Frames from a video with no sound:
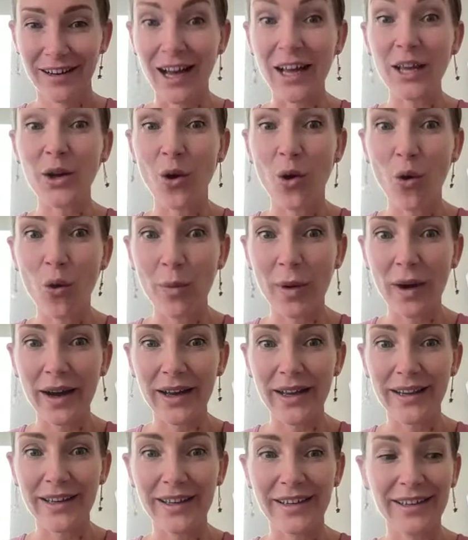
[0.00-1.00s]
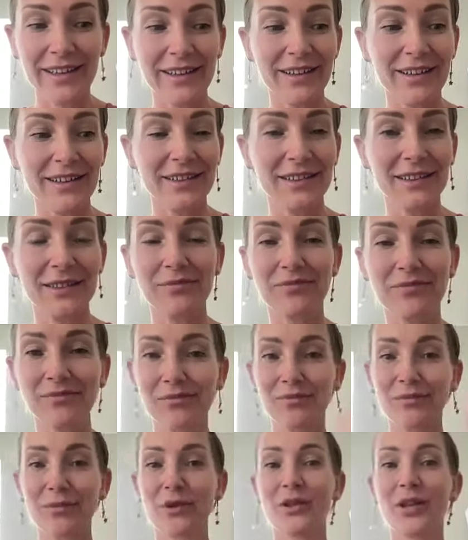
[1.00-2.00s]
hope I
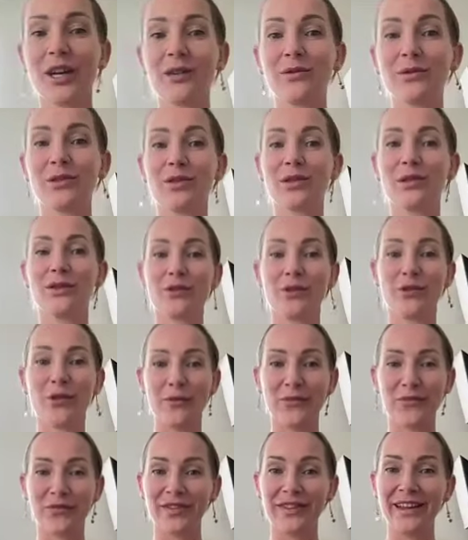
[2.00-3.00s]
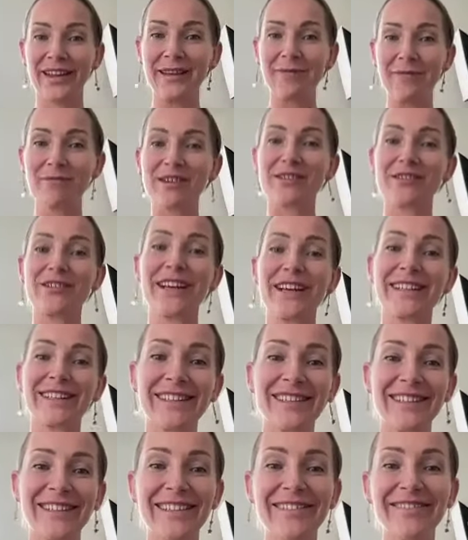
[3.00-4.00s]
pronounced your name
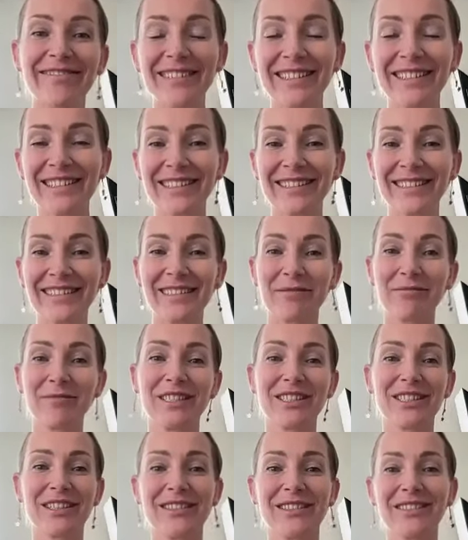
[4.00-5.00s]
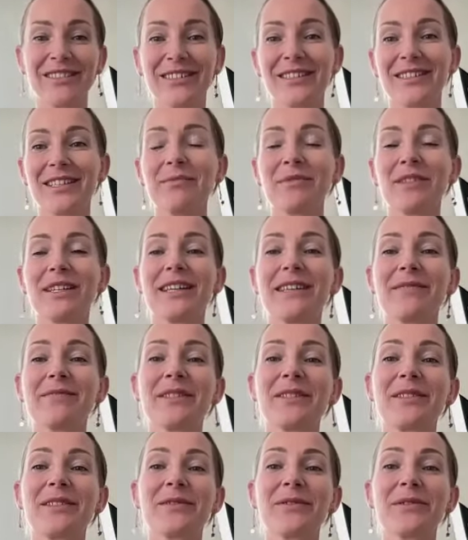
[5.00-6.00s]
correctly. It's a little bit challenging
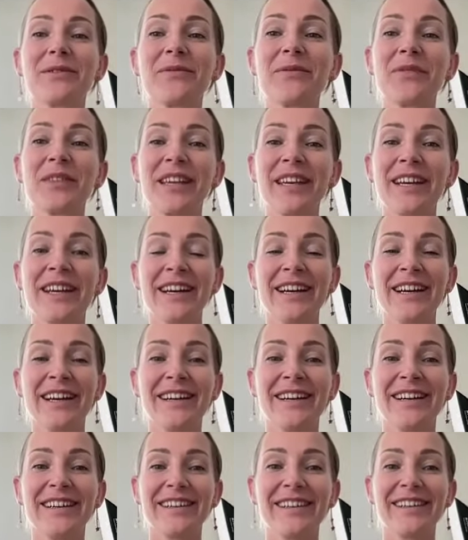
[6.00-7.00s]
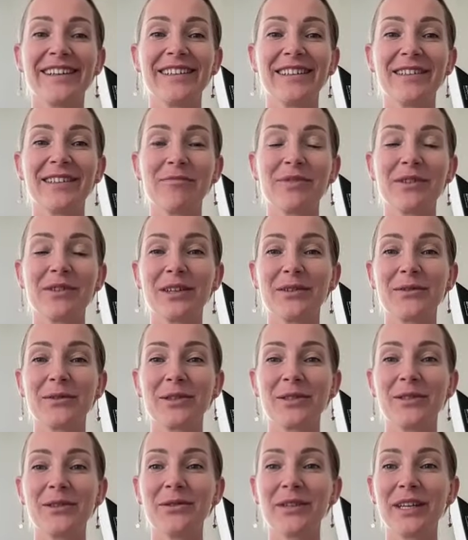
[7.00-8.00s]
sometimes to
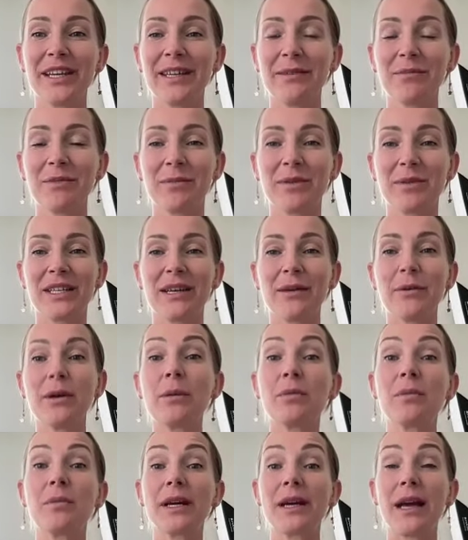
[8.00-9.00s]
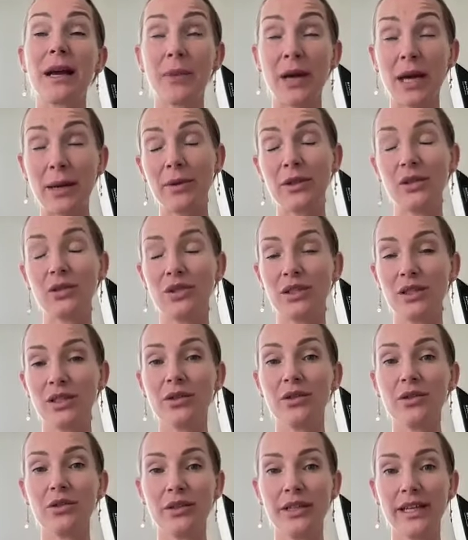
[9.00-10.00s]
pronounce new names, but I'm happy to see
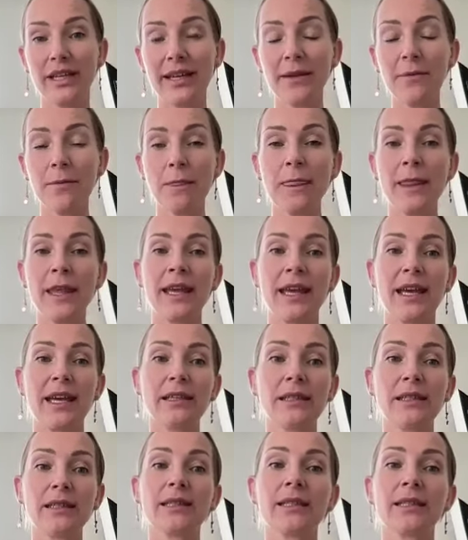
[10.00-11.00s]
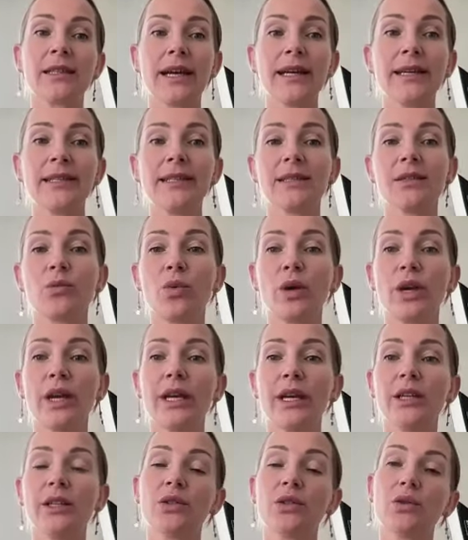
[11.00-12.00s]
you today. And it's a nice
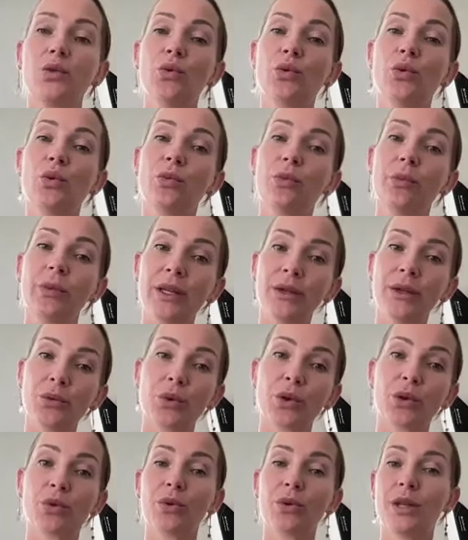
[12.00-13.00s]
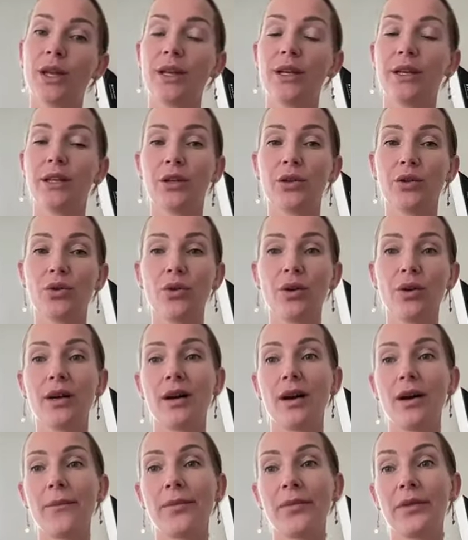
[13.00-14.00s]
way to meet with Kundalini
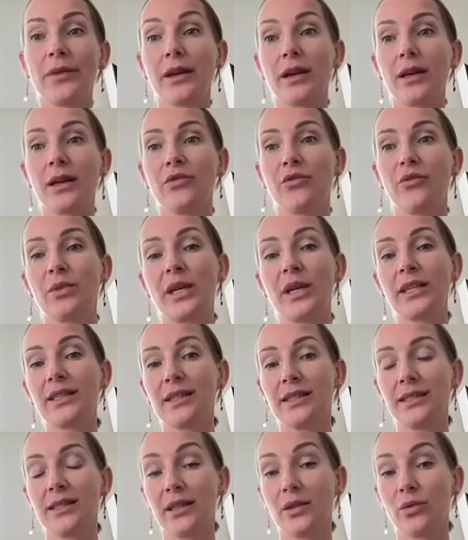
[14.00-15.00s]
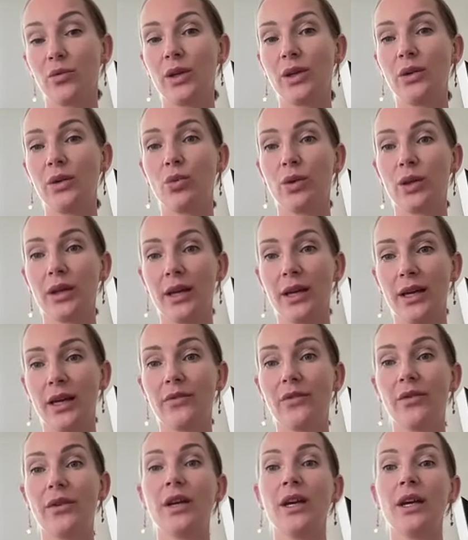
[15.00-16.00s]
Yoga, the kind of practice that we will
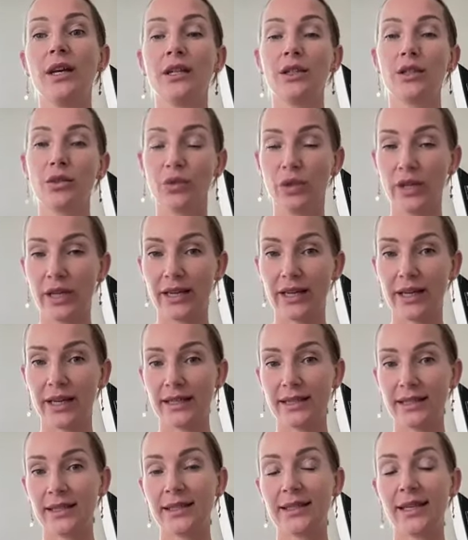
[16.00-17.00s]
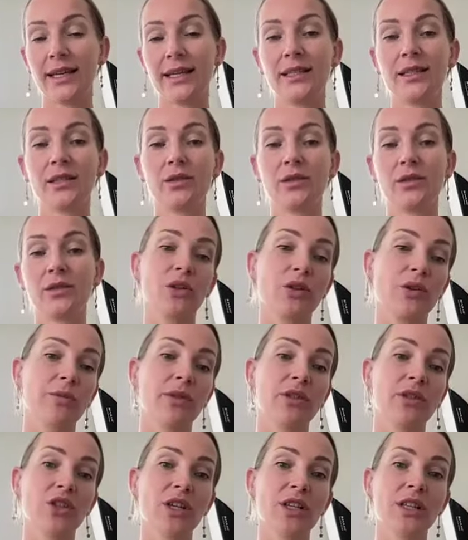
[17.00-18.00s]
have today. As I said, it will not
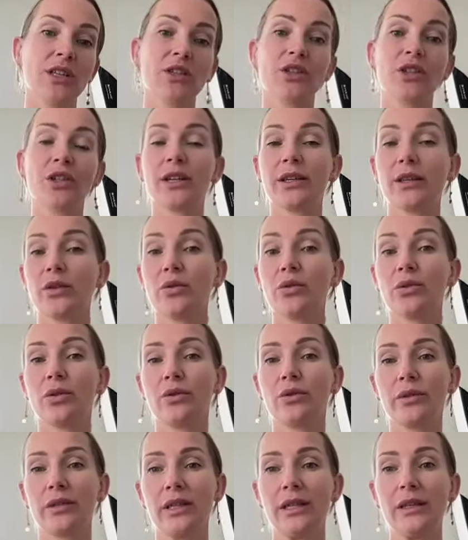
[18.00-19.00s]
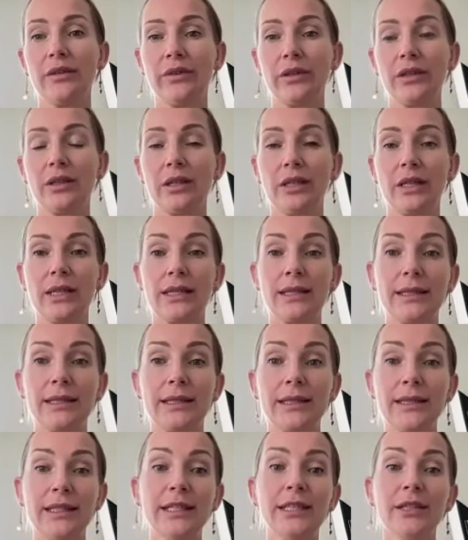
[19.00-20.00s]
be challenging. You don't even
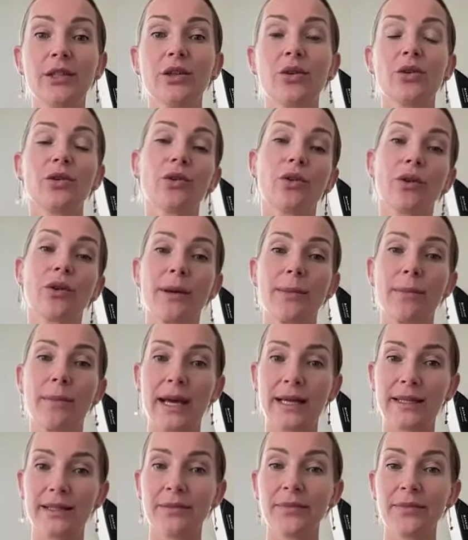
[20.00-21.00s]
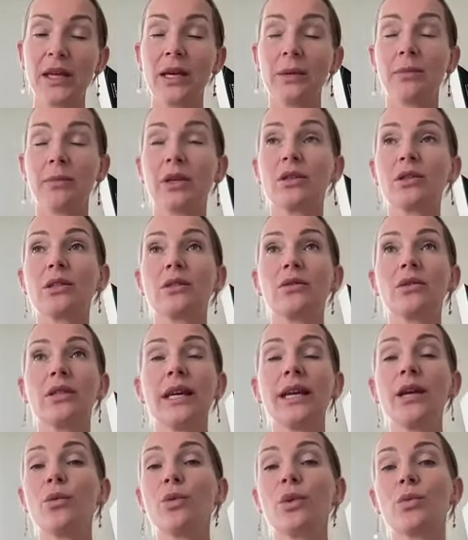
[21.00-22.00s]
need your yoga mat, because
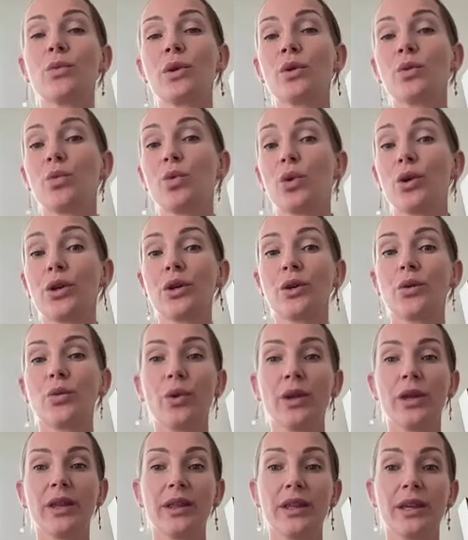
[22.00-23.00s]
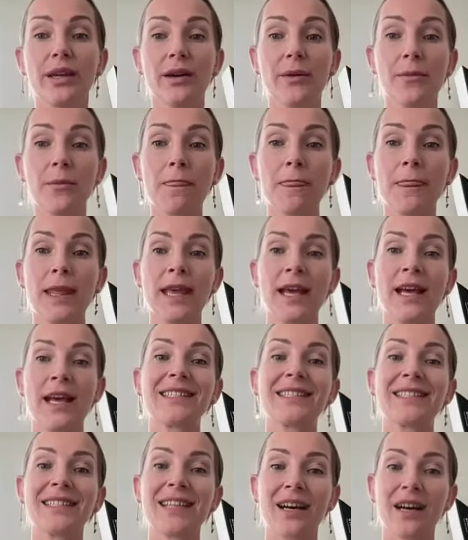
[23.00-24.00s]
today we will work with
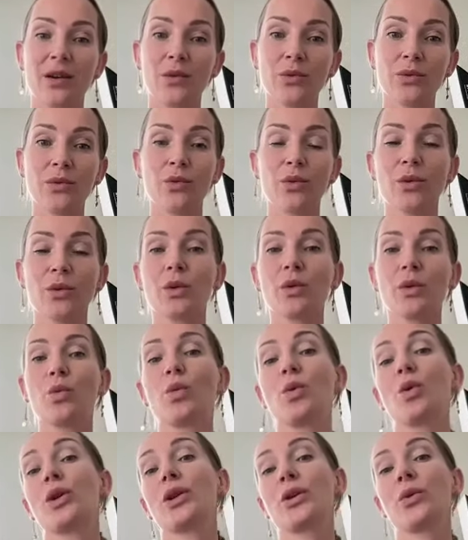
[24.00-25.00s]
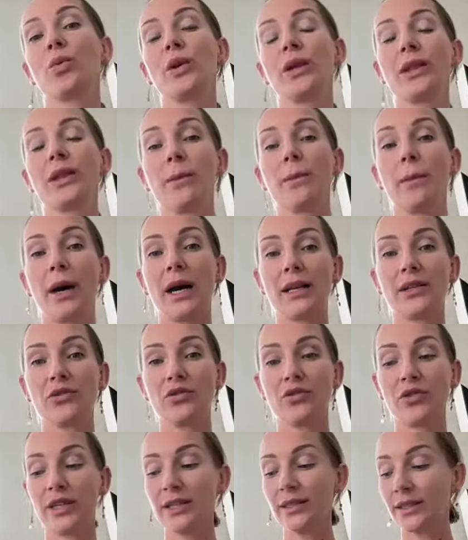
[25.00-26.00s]
sound, we will work with
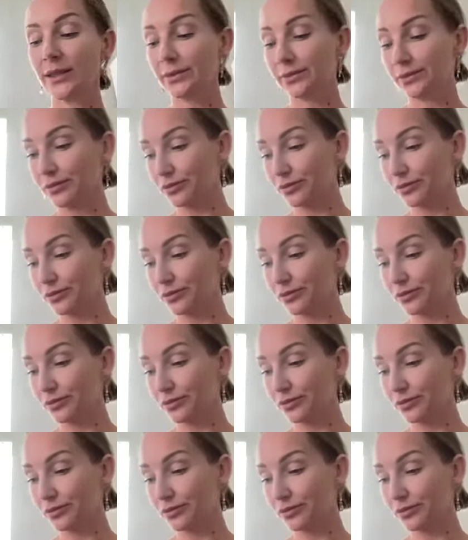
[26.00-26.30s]
mantras.